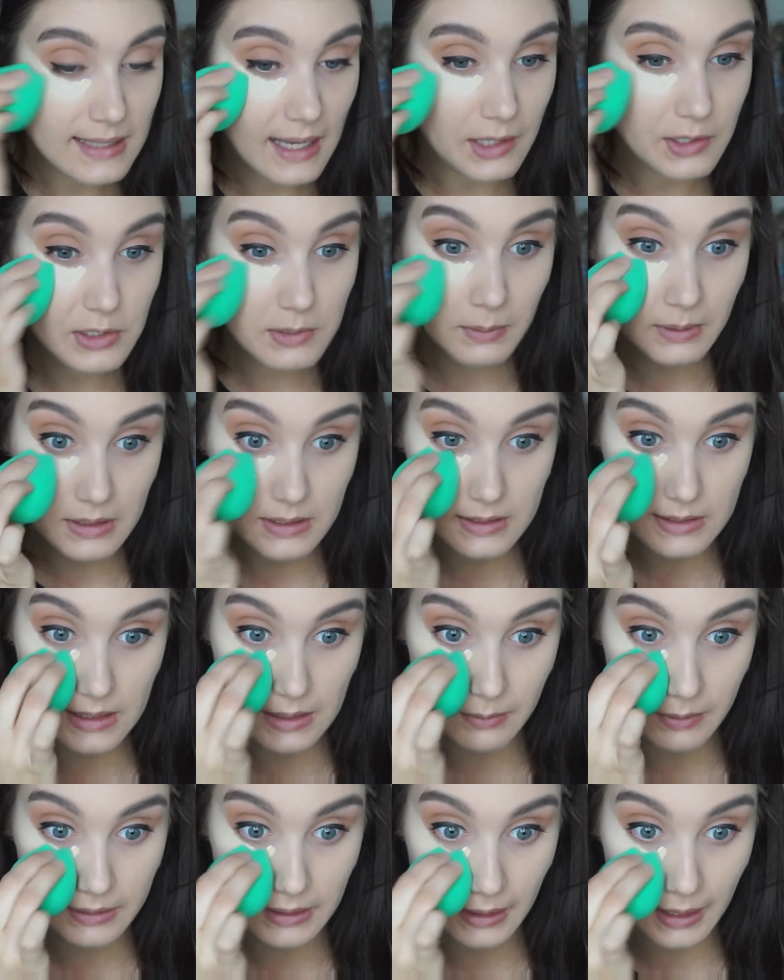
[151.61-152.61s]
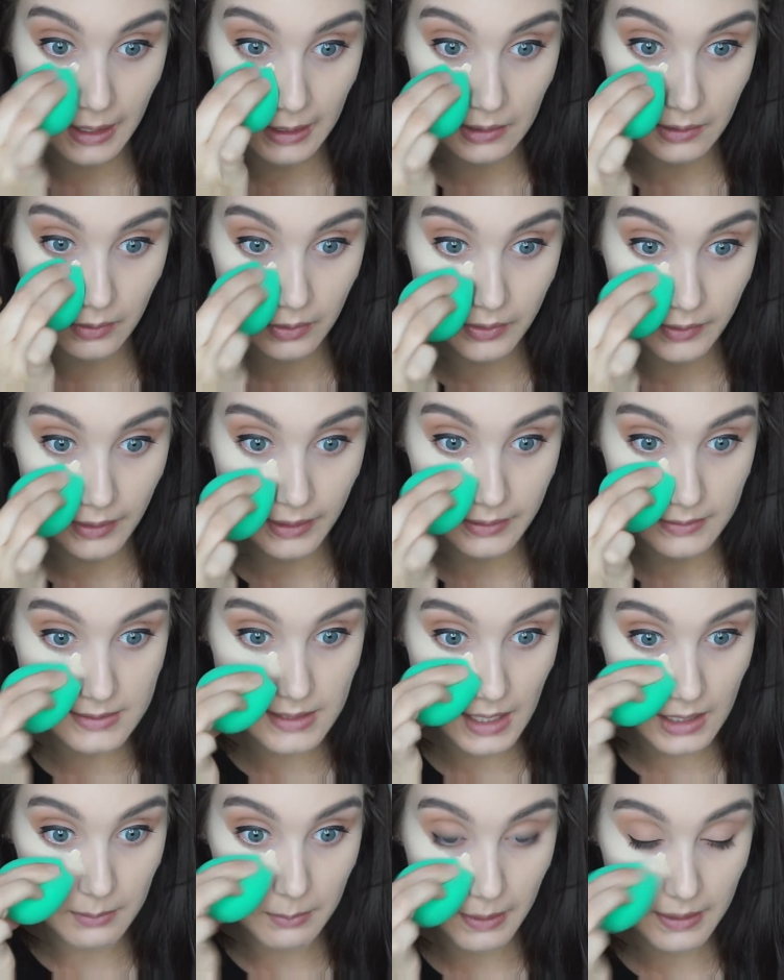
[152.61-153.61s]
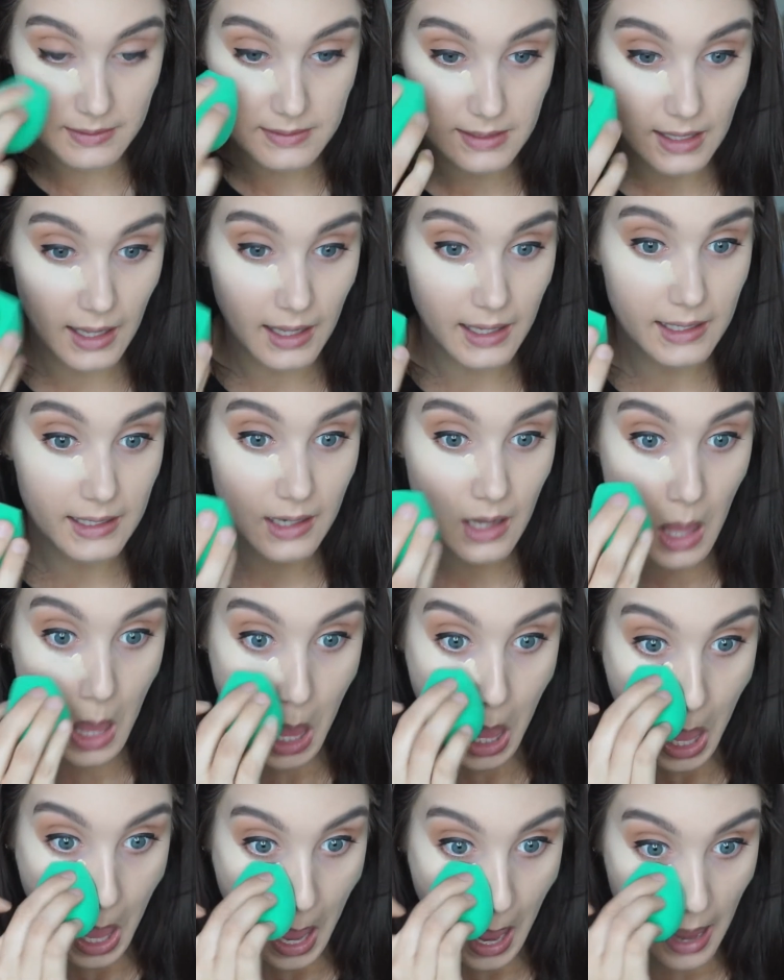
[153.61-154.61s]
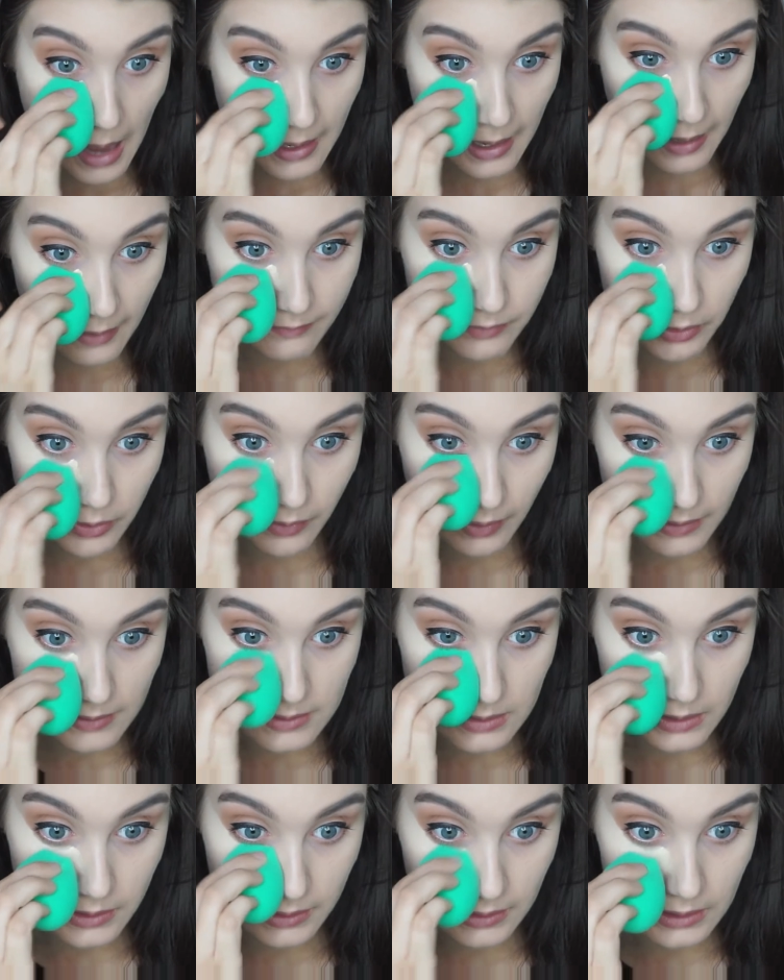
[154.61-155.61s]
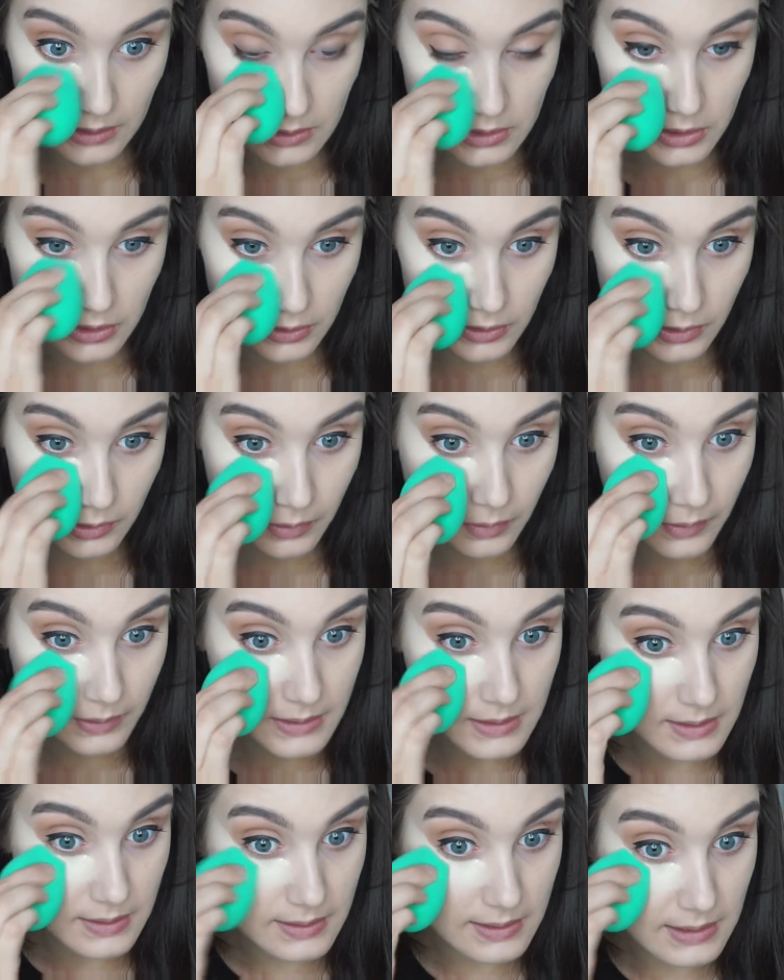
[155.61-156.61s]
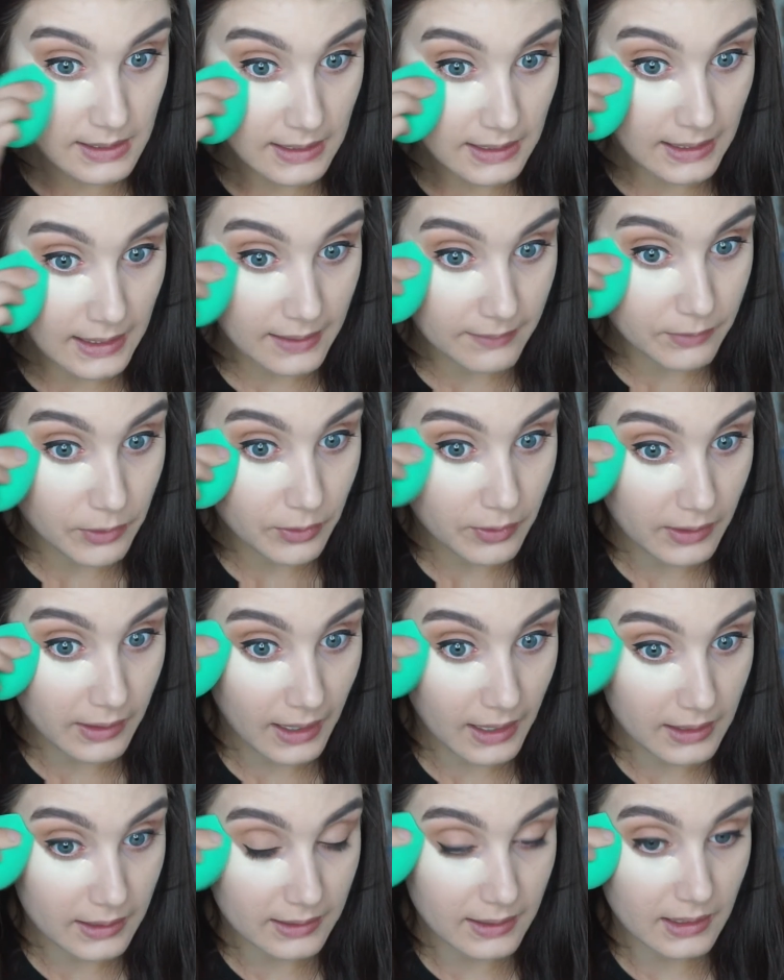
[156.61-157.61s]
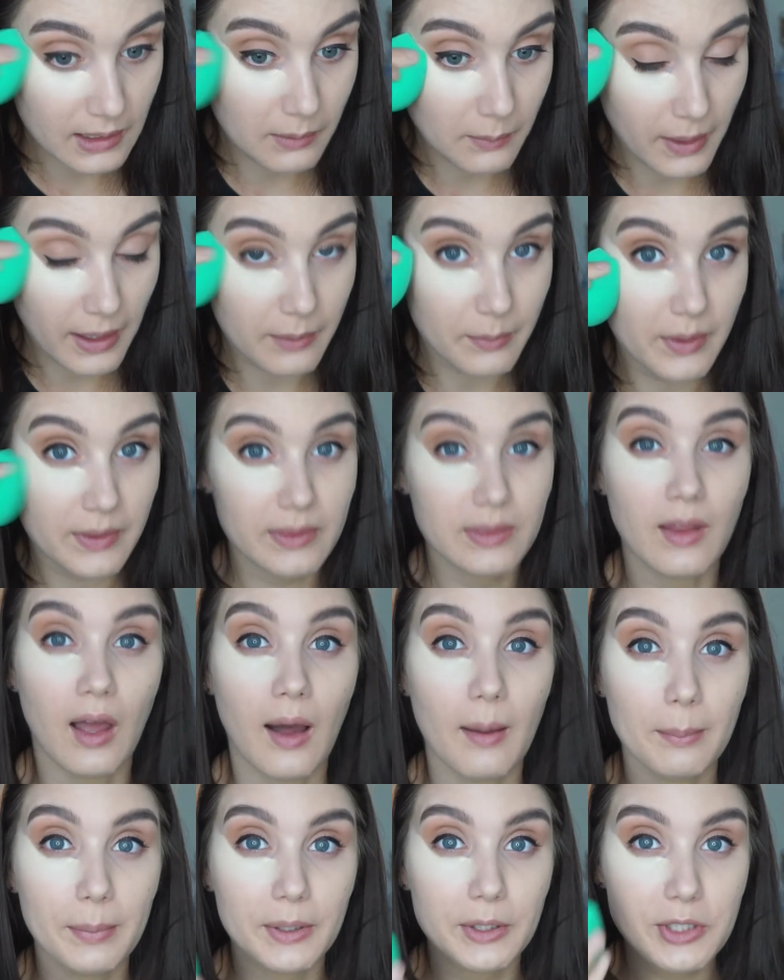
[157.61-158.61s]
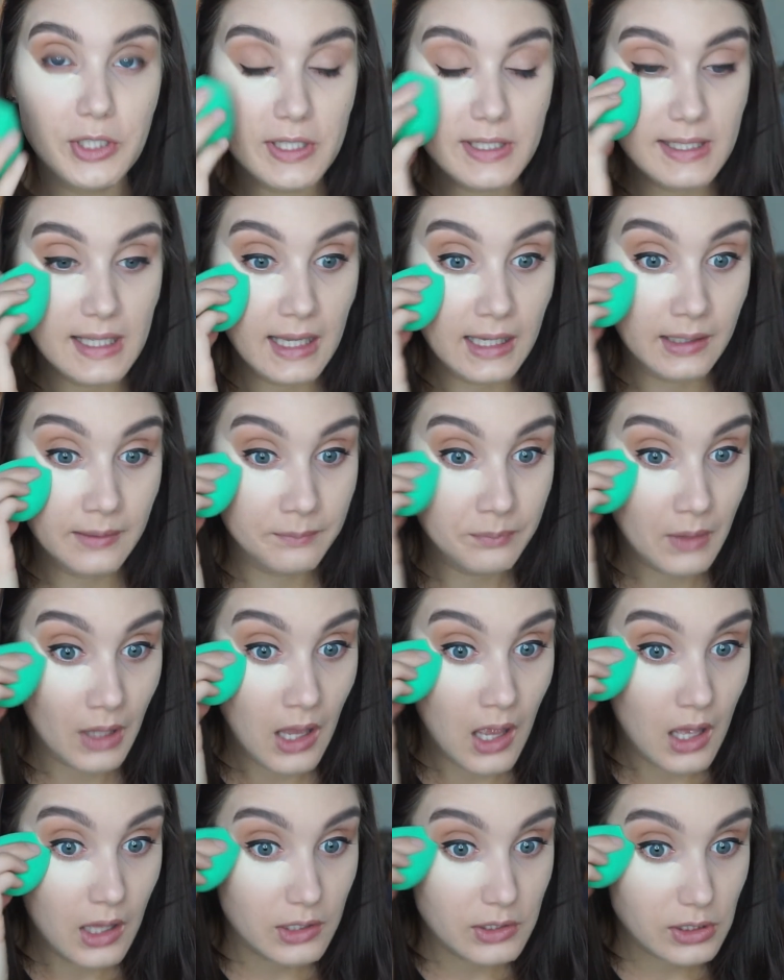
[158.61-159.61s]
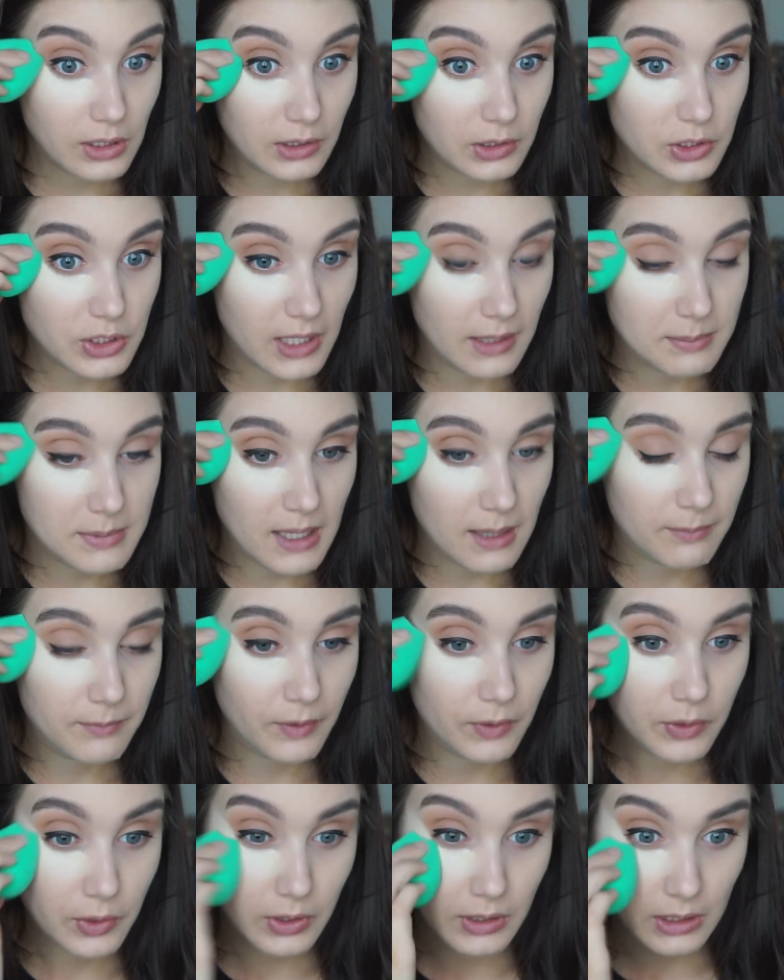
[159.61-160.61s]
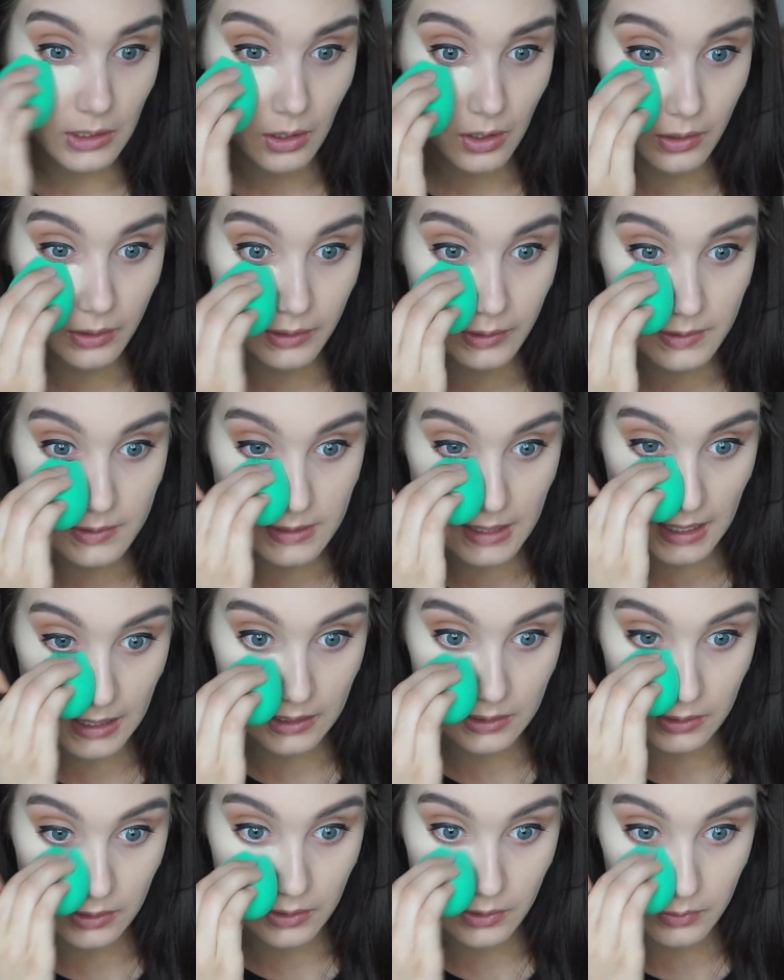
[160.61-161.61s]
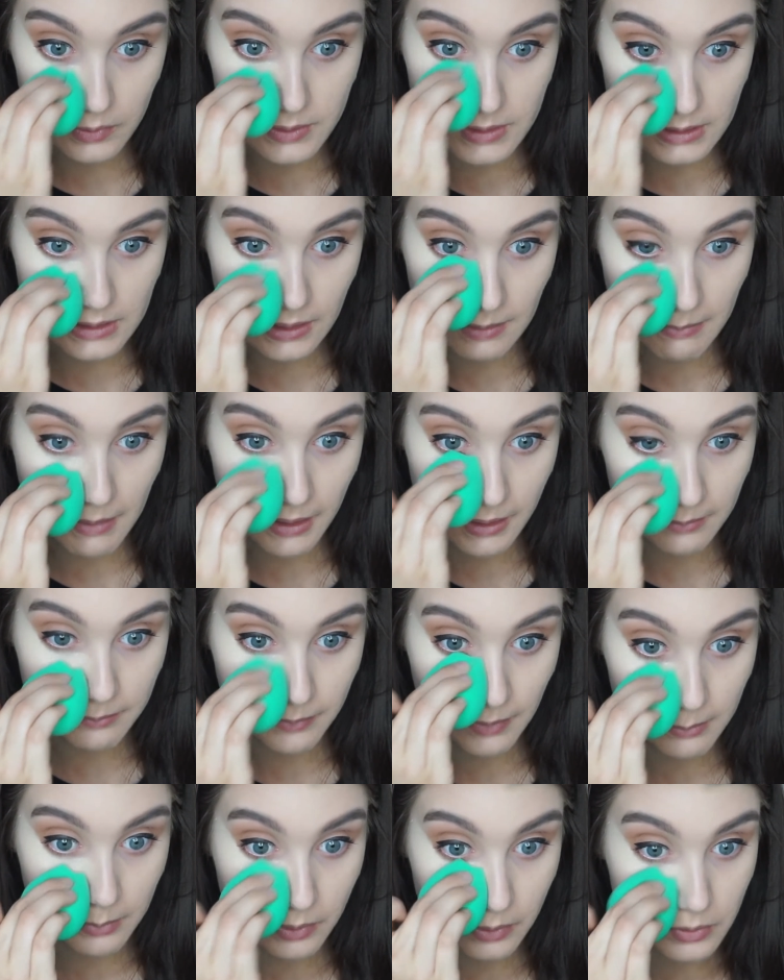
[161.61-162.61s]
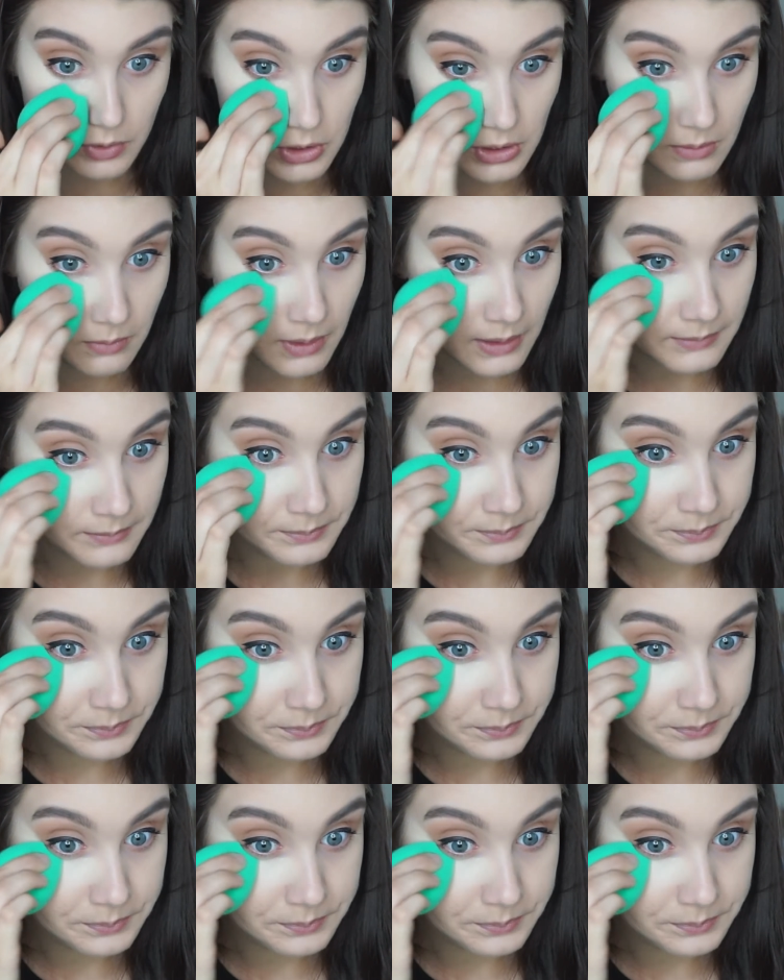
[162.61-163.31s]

I just wanted to see what they kind of look like side by side and have you guys look at it too to see if you can kind of get away with not purchasing Tarte Shape Tape for $30 and use the Makeup Revolution one.